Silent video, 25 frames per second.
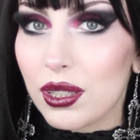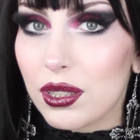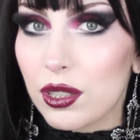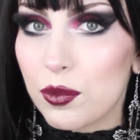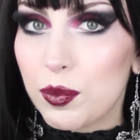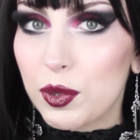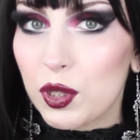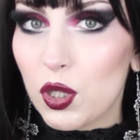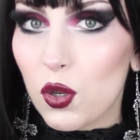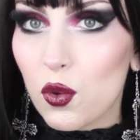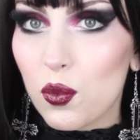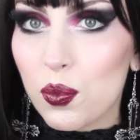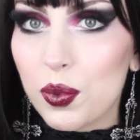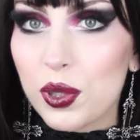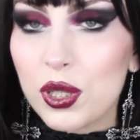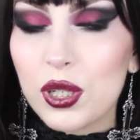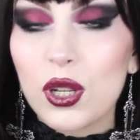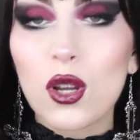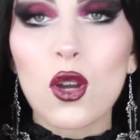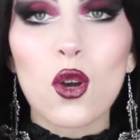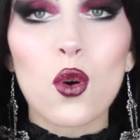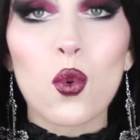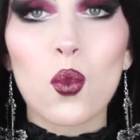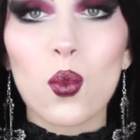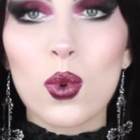little bit
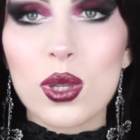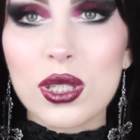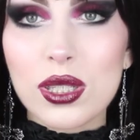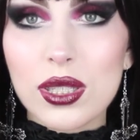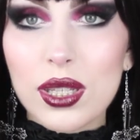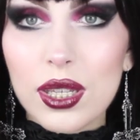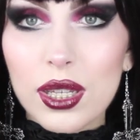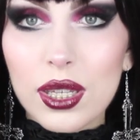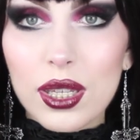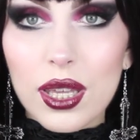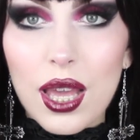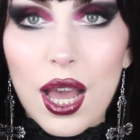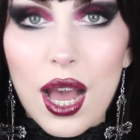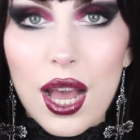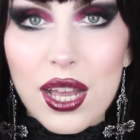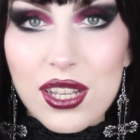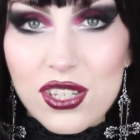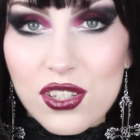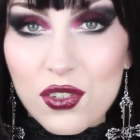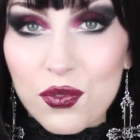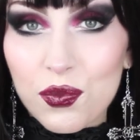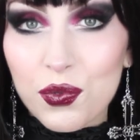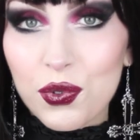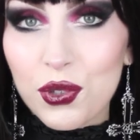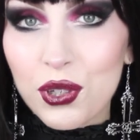open. Once I
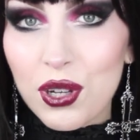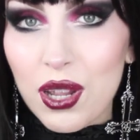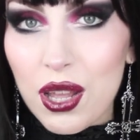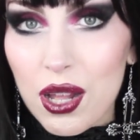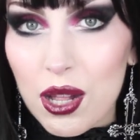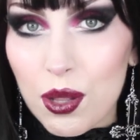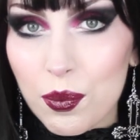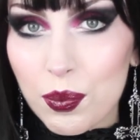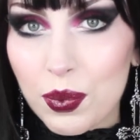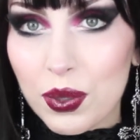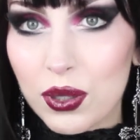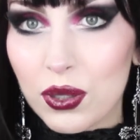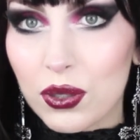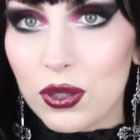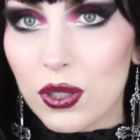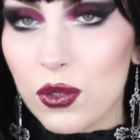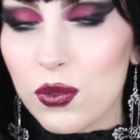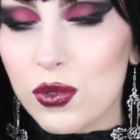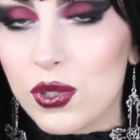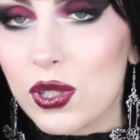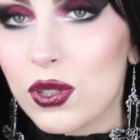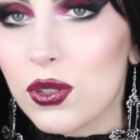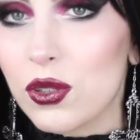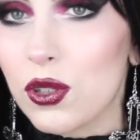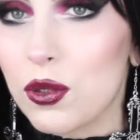asked for help and
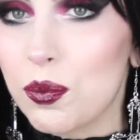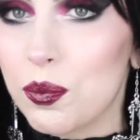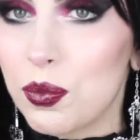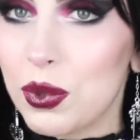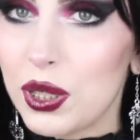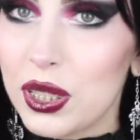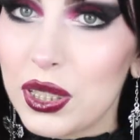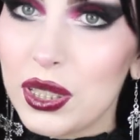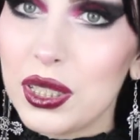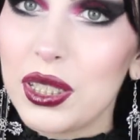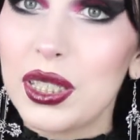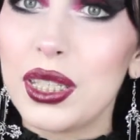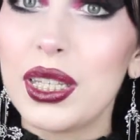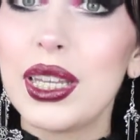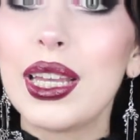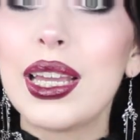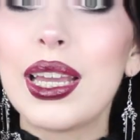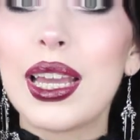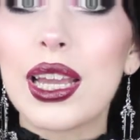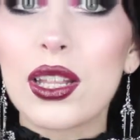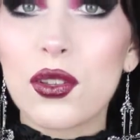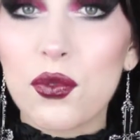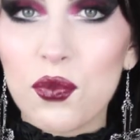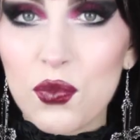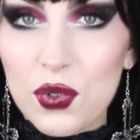closed it completely,
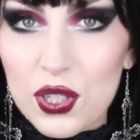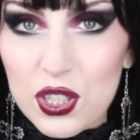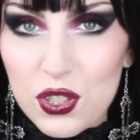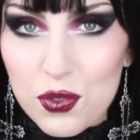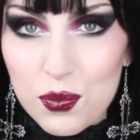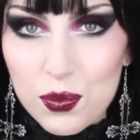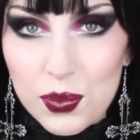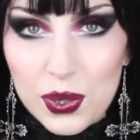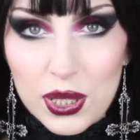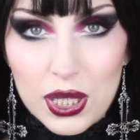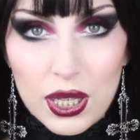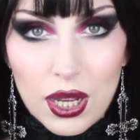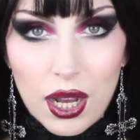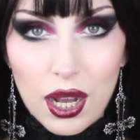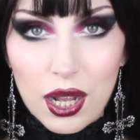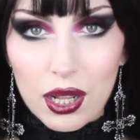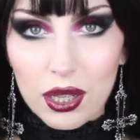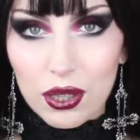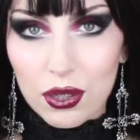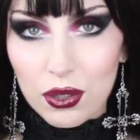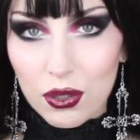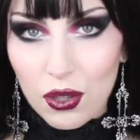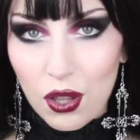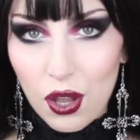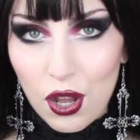it fits me
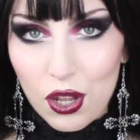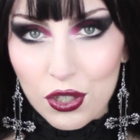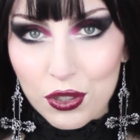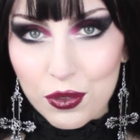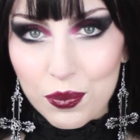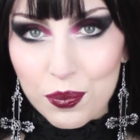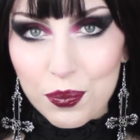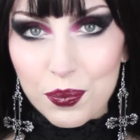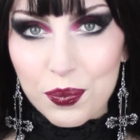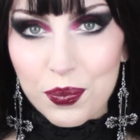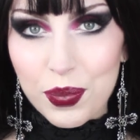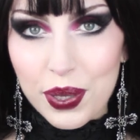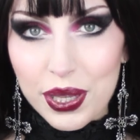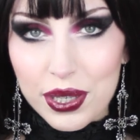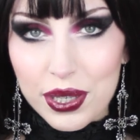a lot